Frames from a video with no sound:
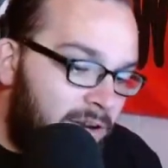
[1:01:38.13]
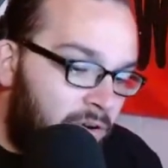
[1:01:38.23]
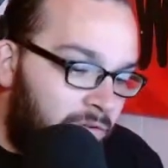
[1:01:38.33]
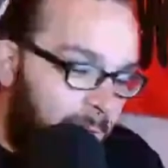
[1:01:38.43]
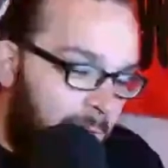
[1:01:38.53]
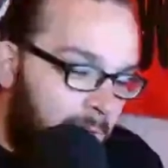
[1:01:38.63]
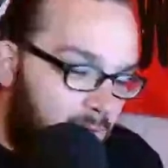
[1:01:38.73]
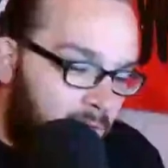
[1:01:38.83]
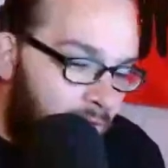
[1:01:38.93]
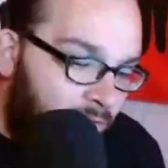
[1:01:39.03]
November
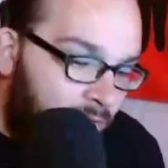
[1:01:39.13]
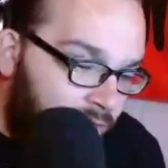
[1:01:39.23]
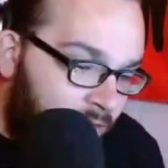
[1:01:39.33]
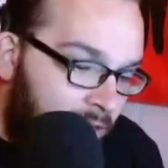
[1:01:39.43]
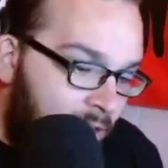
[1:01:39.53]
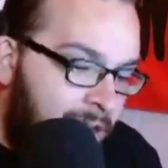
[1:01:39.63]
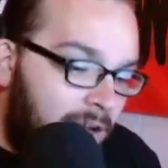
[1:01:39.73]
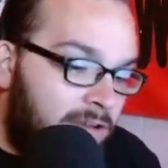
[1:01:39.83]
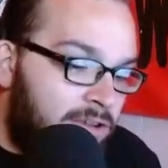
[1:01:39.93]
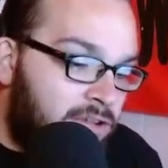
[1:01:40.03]
25th,
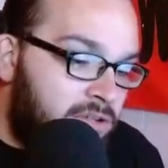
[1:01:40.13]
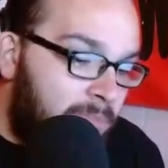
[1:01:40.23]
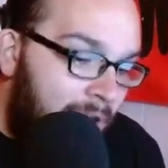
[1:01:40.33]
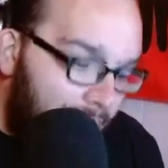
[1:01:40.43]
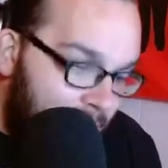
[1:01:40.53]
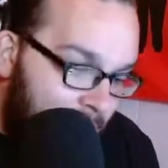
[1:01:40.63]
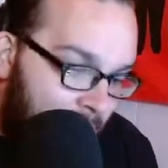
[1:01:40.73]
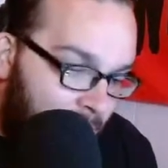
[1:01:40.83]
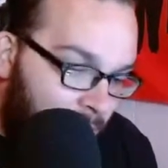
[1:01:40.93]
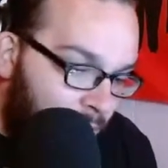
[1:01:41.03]
and
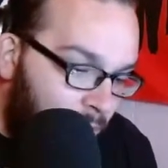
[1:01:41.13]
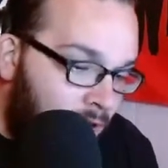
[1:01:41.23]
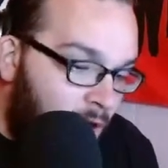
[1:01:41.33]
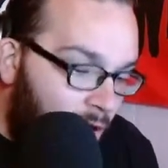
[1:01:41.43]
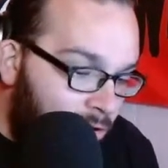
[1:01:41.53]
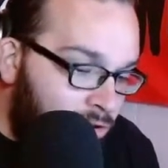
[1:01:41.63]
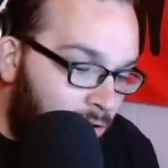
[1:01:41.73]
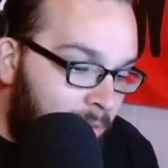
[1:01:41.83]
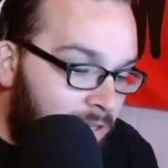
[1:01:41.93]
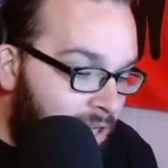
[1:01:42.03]
SmackDown will
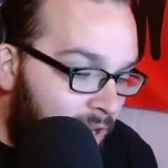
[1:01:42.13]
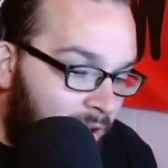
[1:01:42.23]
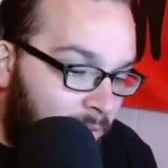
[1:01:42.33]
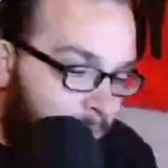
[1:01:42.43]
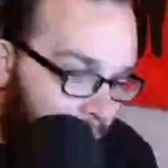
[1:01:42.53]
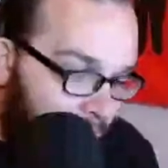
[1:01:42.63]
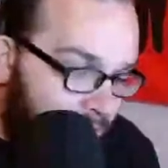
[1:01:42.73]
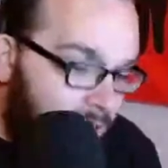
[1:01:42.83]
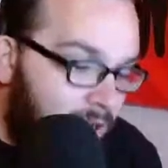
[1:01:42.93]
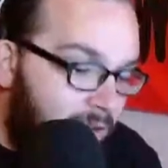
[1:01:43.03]
also be taking
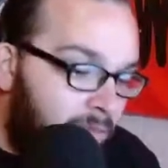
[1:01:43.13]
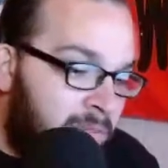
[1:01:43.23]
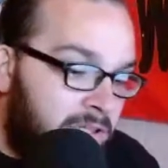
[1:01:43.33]
place from the